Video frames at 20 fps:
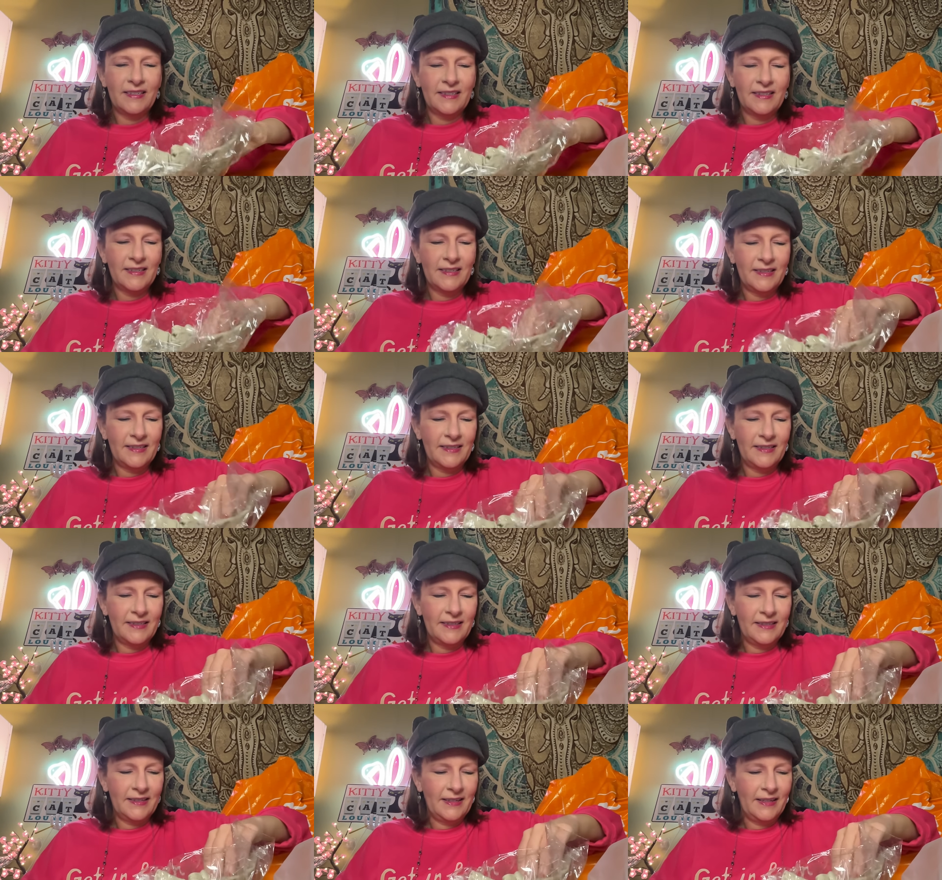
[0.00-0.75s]

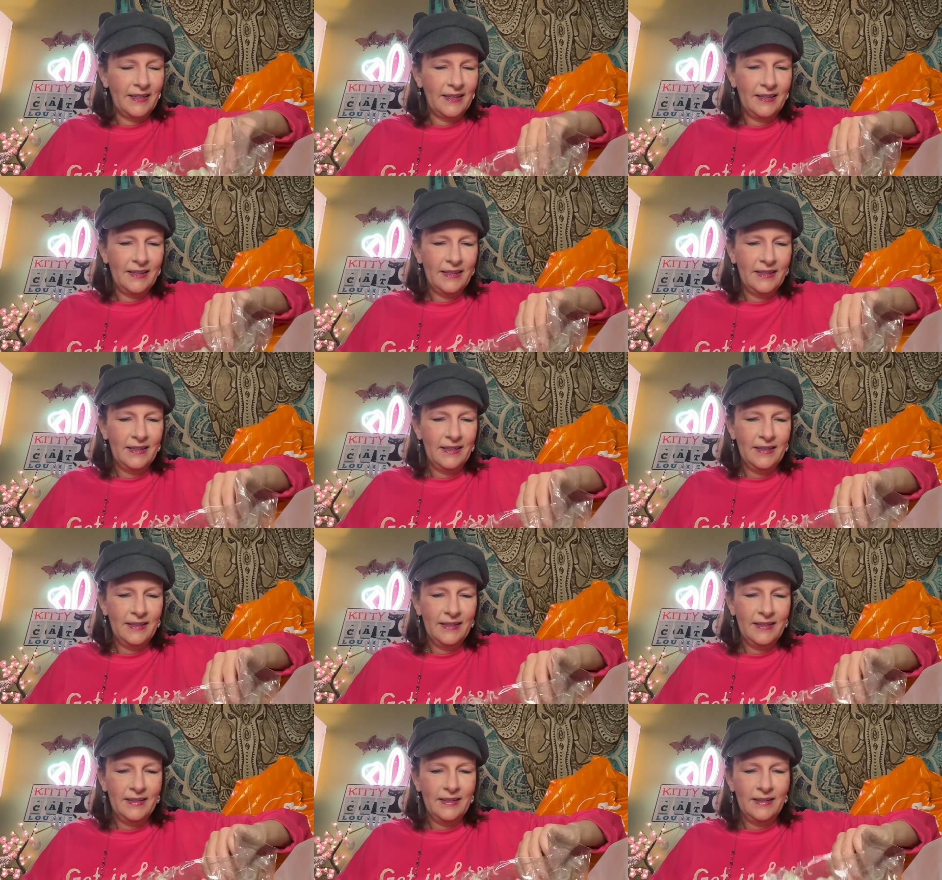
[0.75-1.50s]

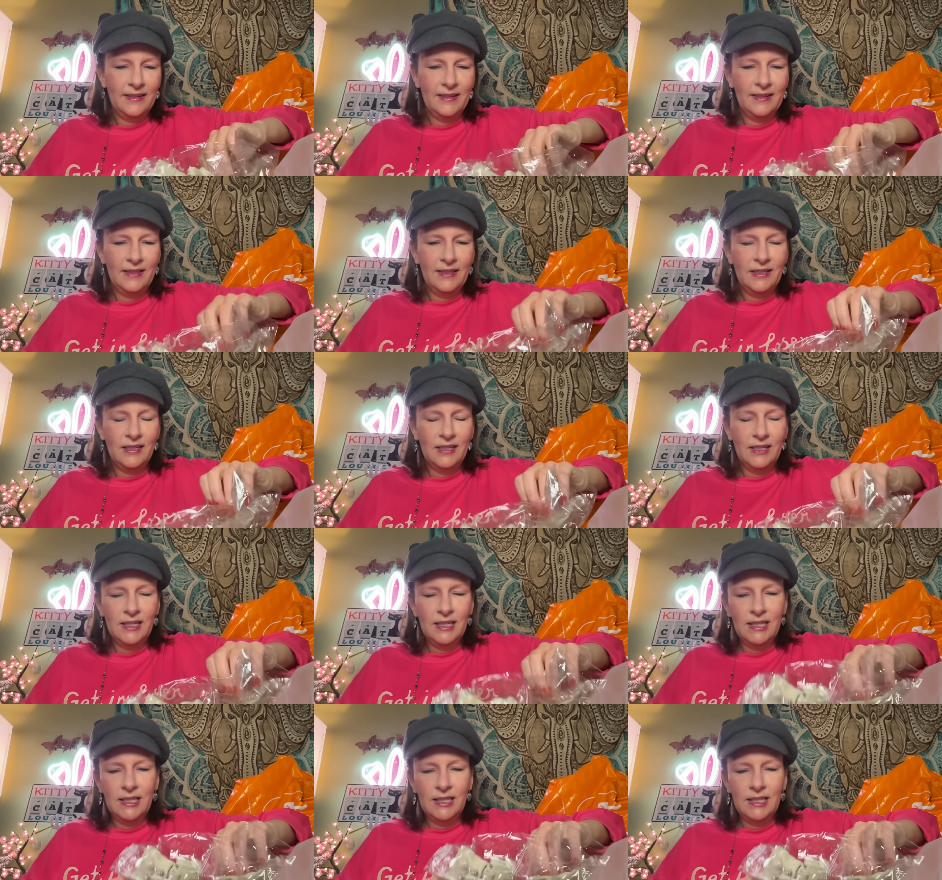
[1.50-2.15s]
No one is speaking in this clip.